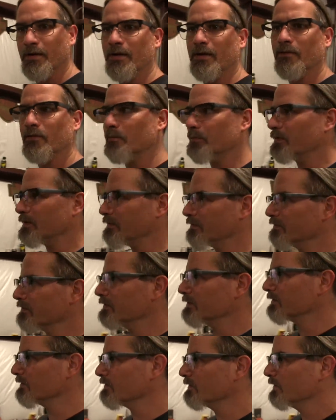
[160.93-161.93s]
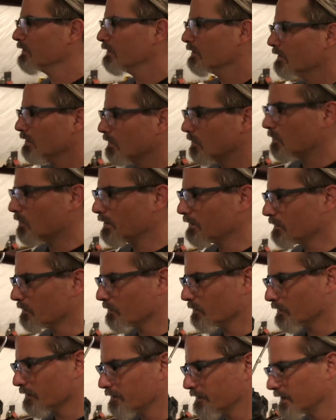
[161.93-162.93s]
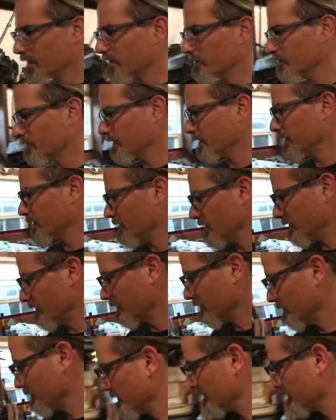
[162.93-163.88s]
the other piece in here. Oh, I know where it's at. It's right here.